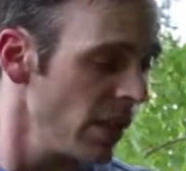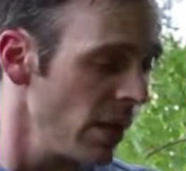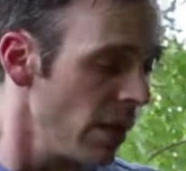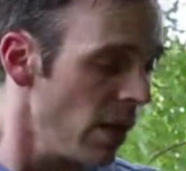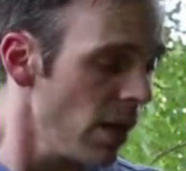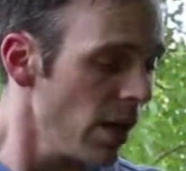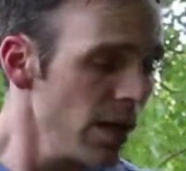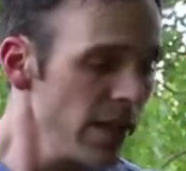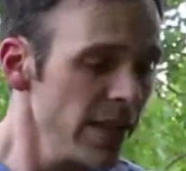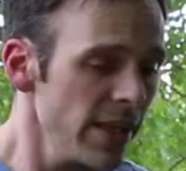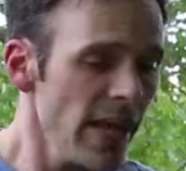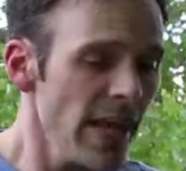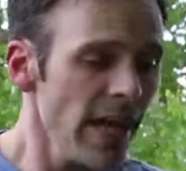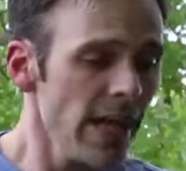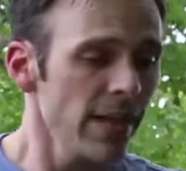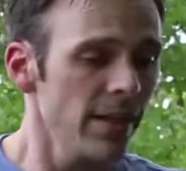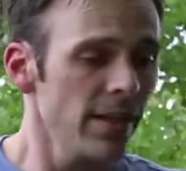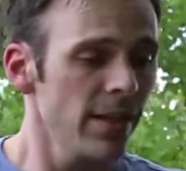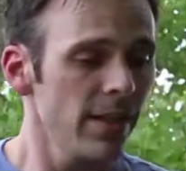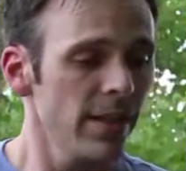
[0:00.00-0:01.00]
all in
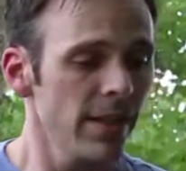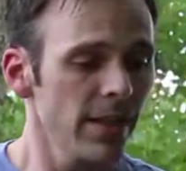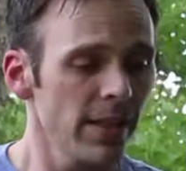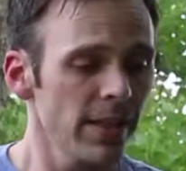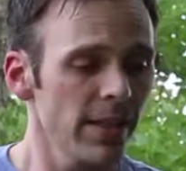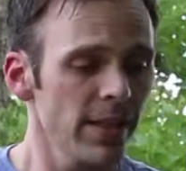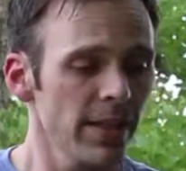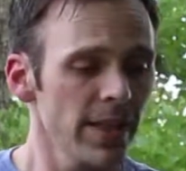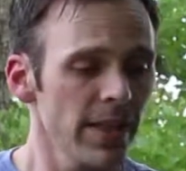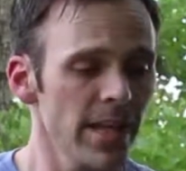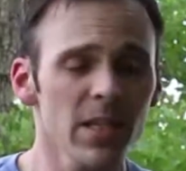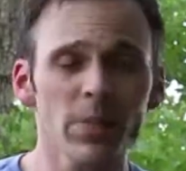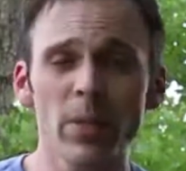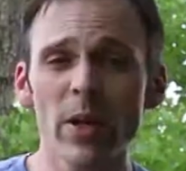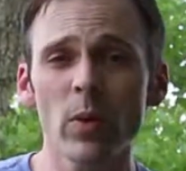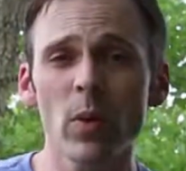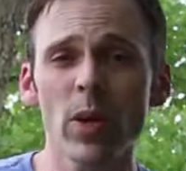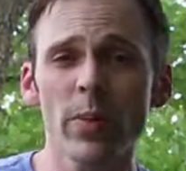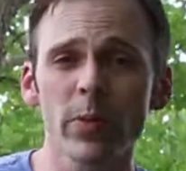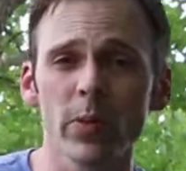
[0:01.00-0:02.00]
that's
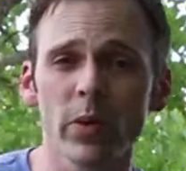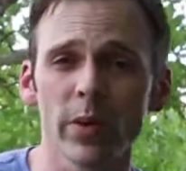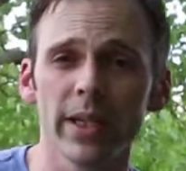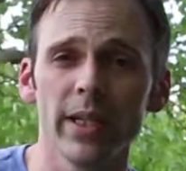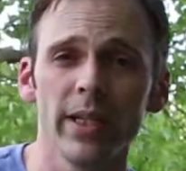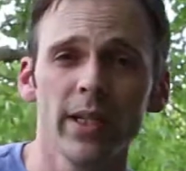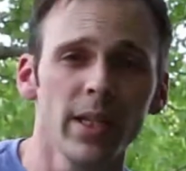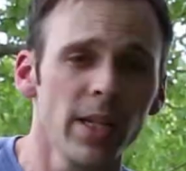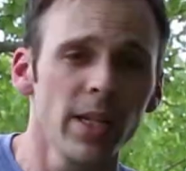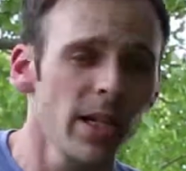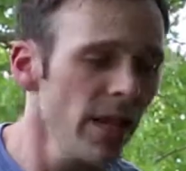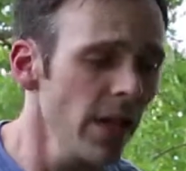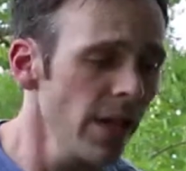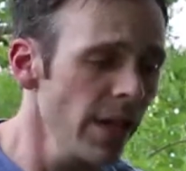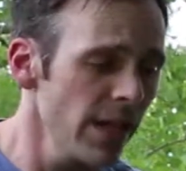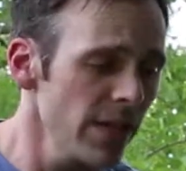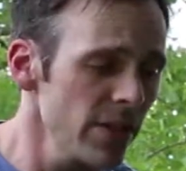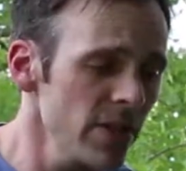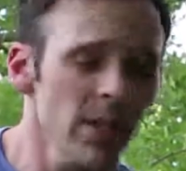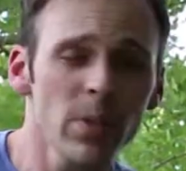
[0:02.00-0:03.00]
my weaponry.
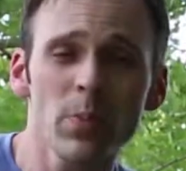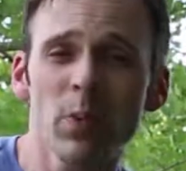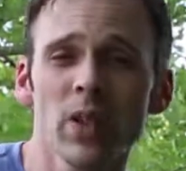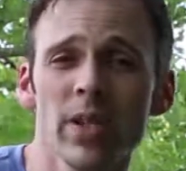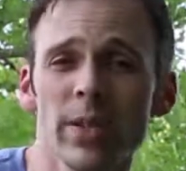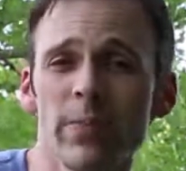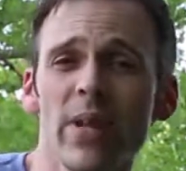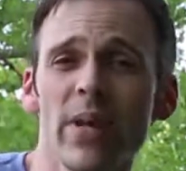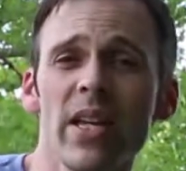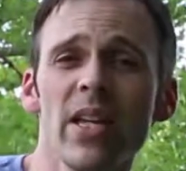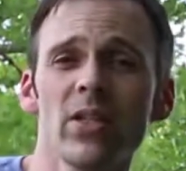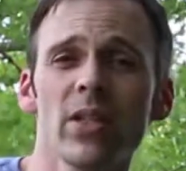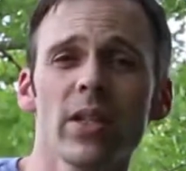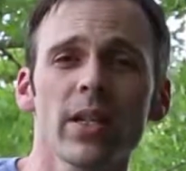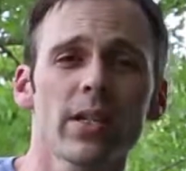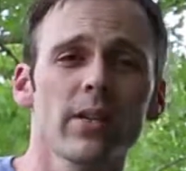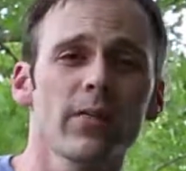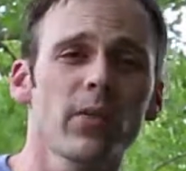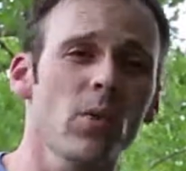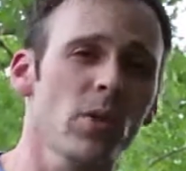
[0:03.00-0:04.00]
Simple and
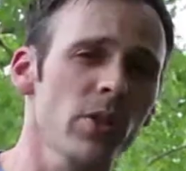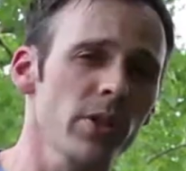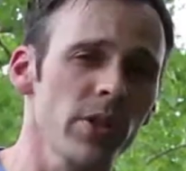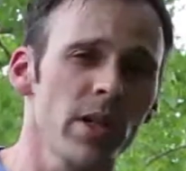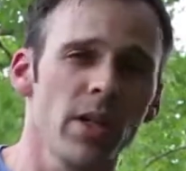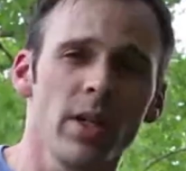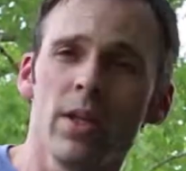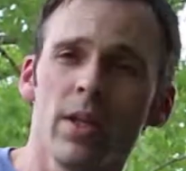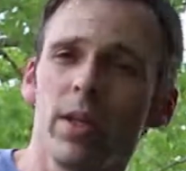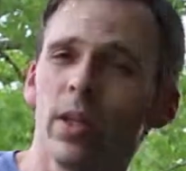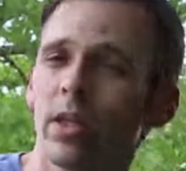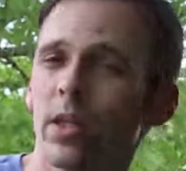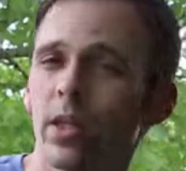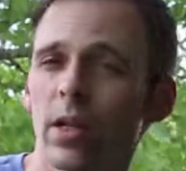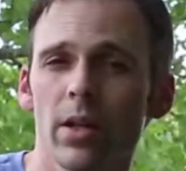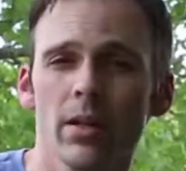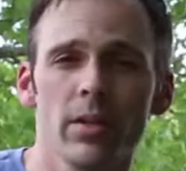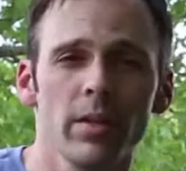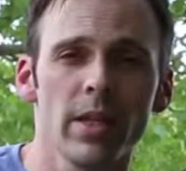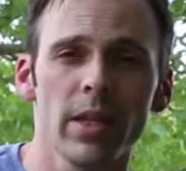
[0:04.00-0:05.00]
basic. And of course,
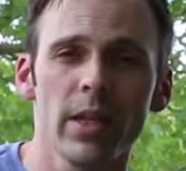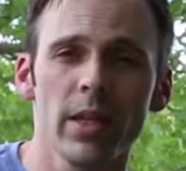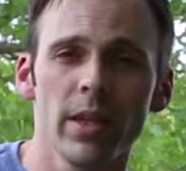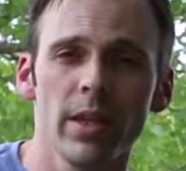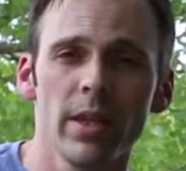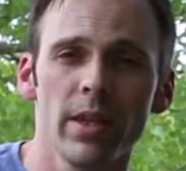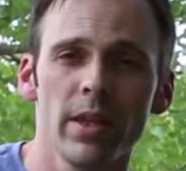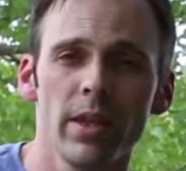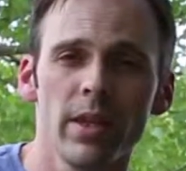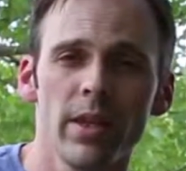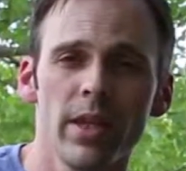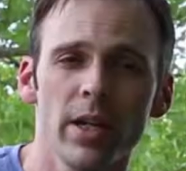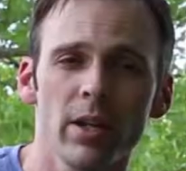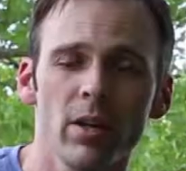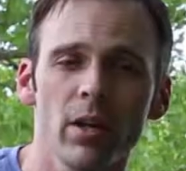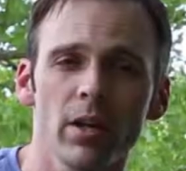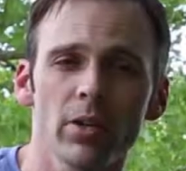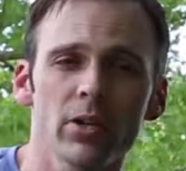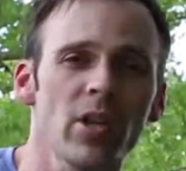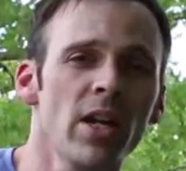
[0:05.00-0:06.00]
there
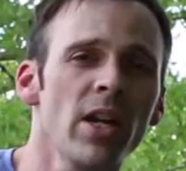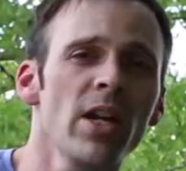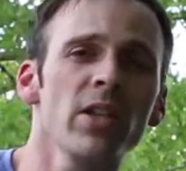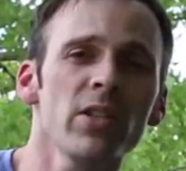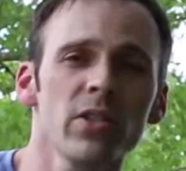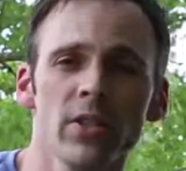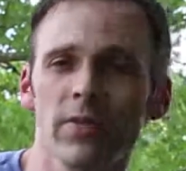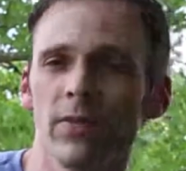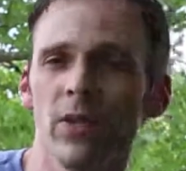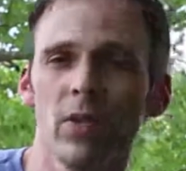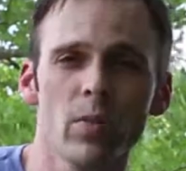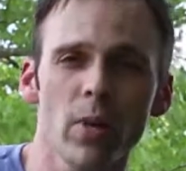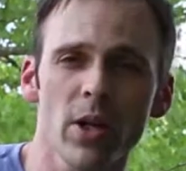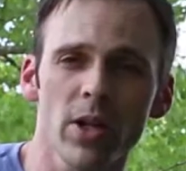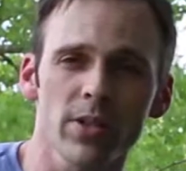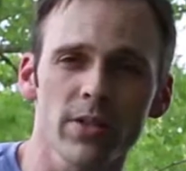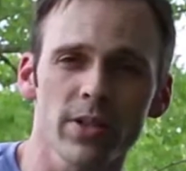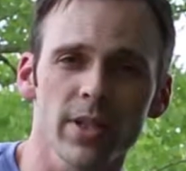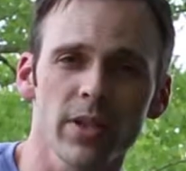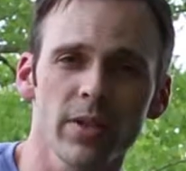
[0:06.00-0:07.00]
are tons of new
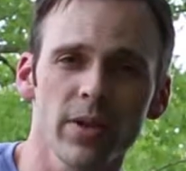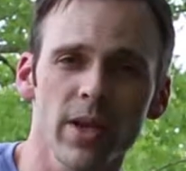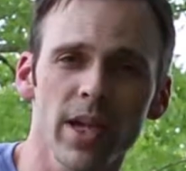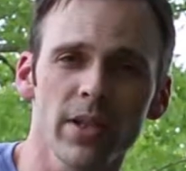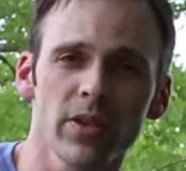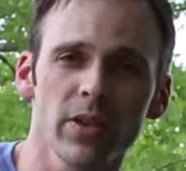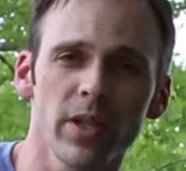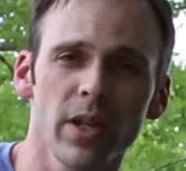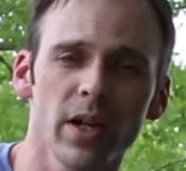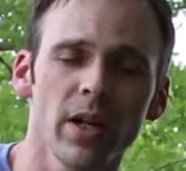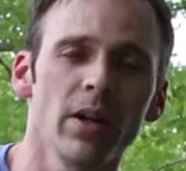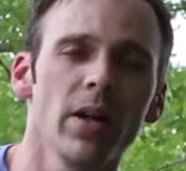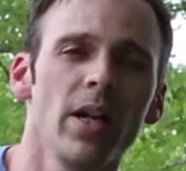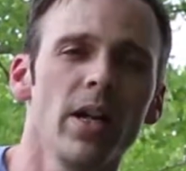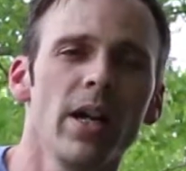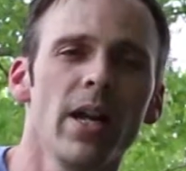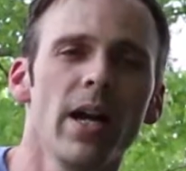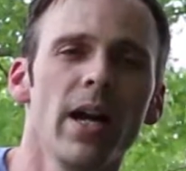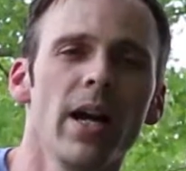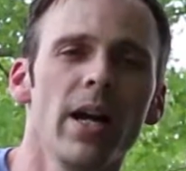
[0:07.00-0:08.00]
models that are out there
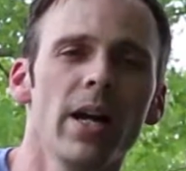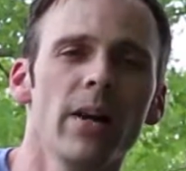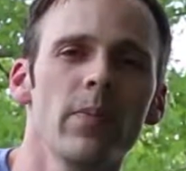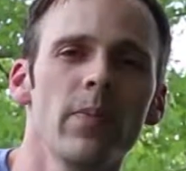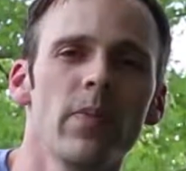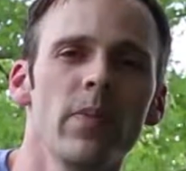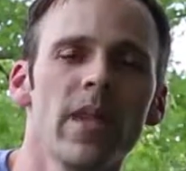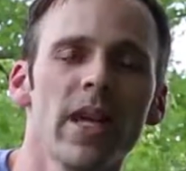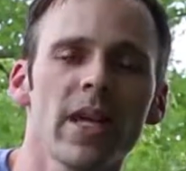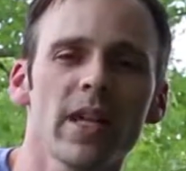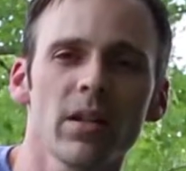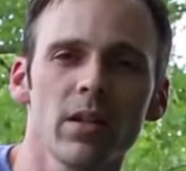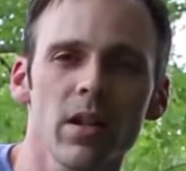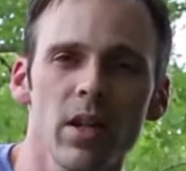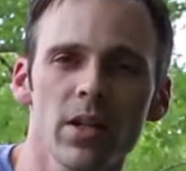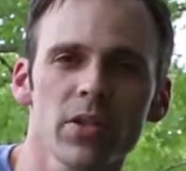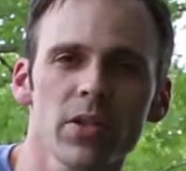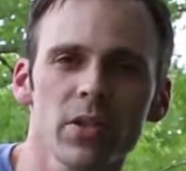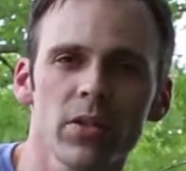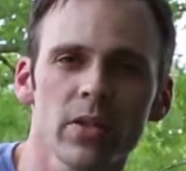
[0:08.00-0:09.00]
that can
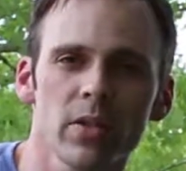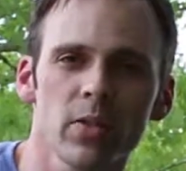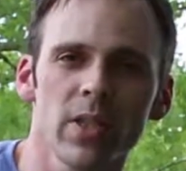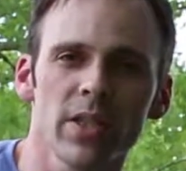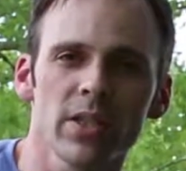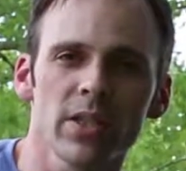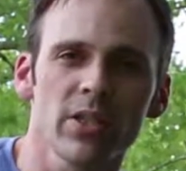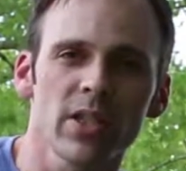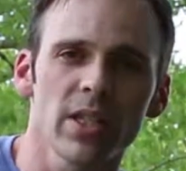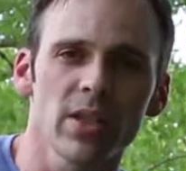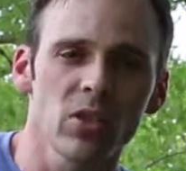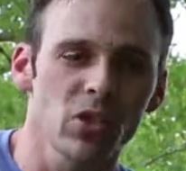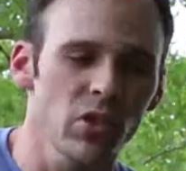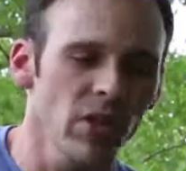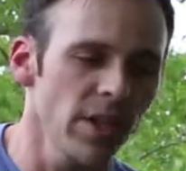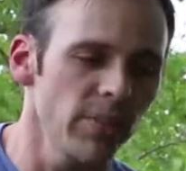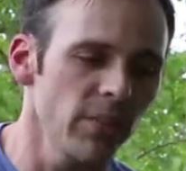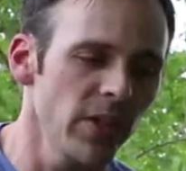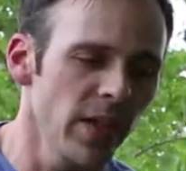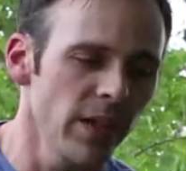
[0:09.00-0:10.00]
also as well as get the
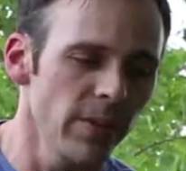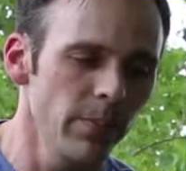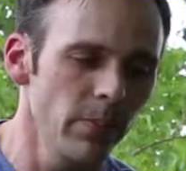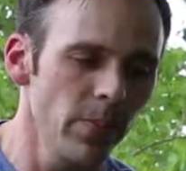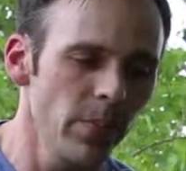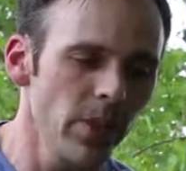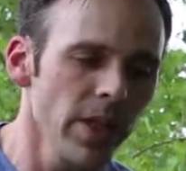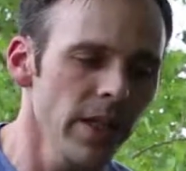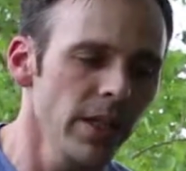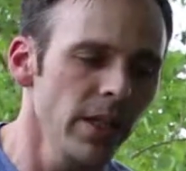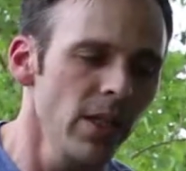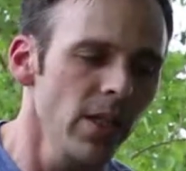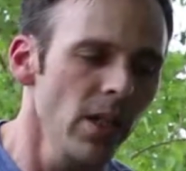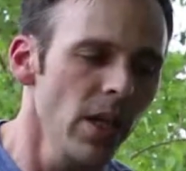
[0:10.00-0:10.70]
job done. But